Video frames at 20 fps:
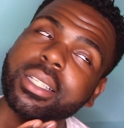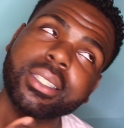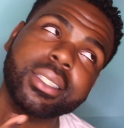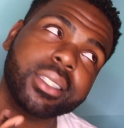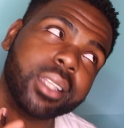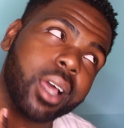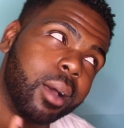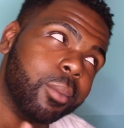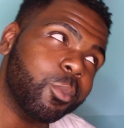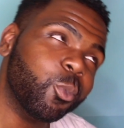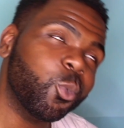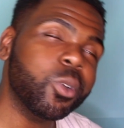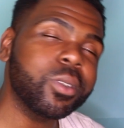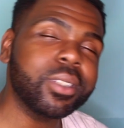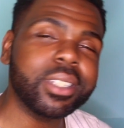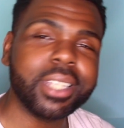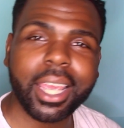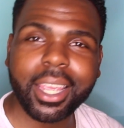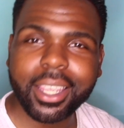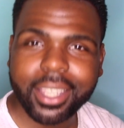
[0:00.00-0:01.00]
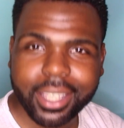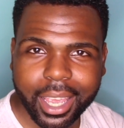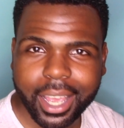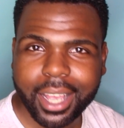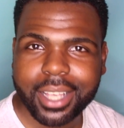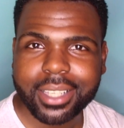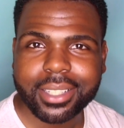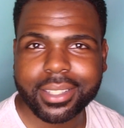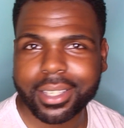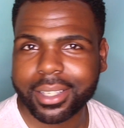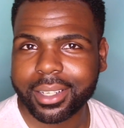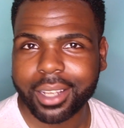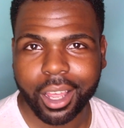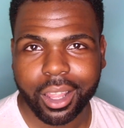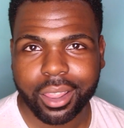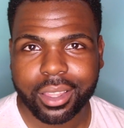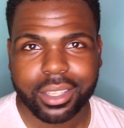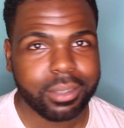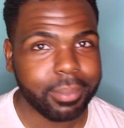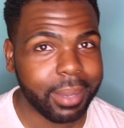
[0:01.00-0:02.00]
Some will say yes and
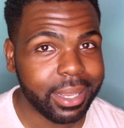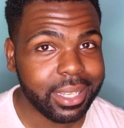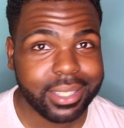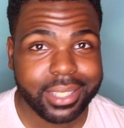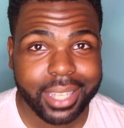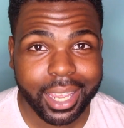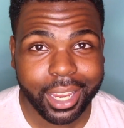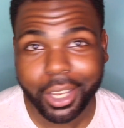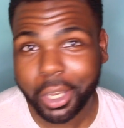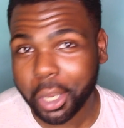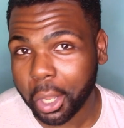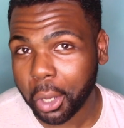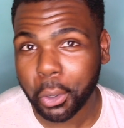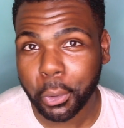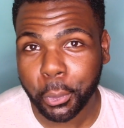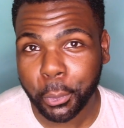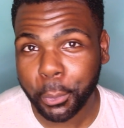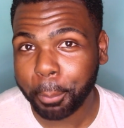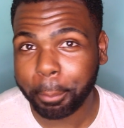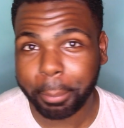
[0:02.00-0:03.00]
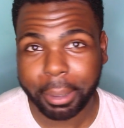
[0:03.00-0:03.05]
others may say no,